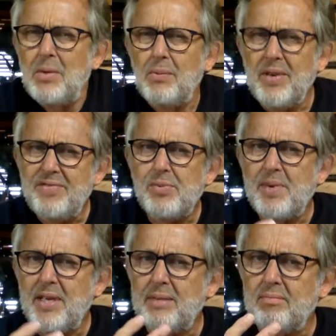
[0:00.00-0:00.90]
We've
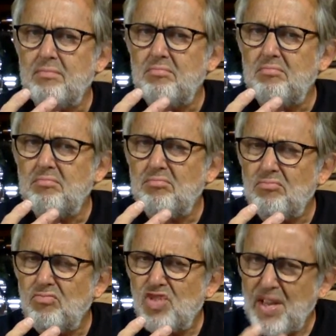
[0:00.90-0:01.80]
spent
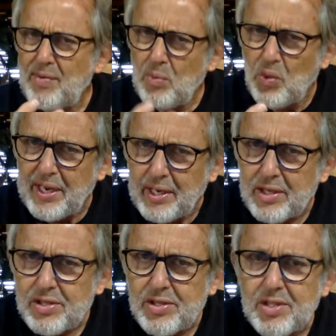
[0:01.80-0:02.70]
7
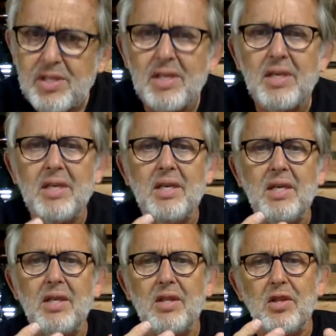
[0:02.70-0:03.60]
weeks
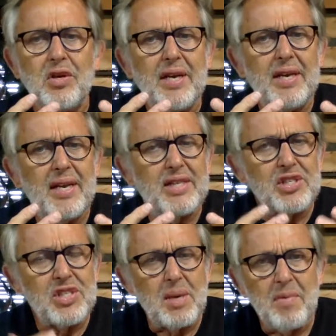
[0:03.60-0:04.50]
looking at
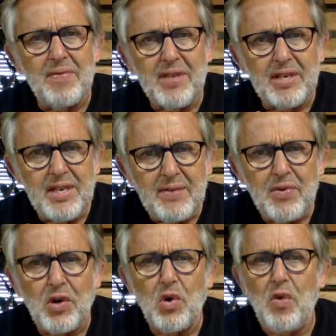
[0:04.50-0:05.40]
some of the
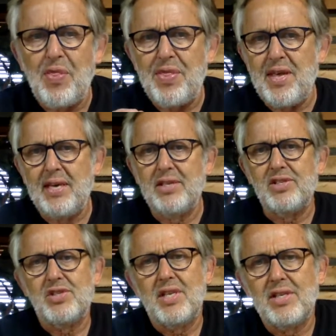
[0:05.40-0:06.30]
difficult
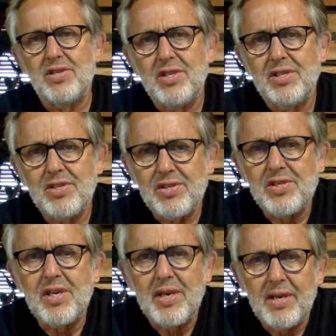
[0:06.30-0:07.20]
things that Jesus
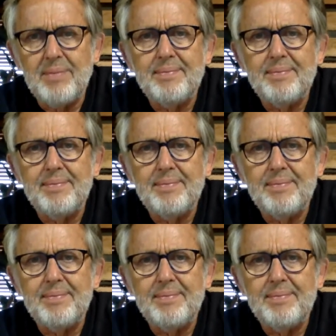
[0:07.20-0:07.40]
said.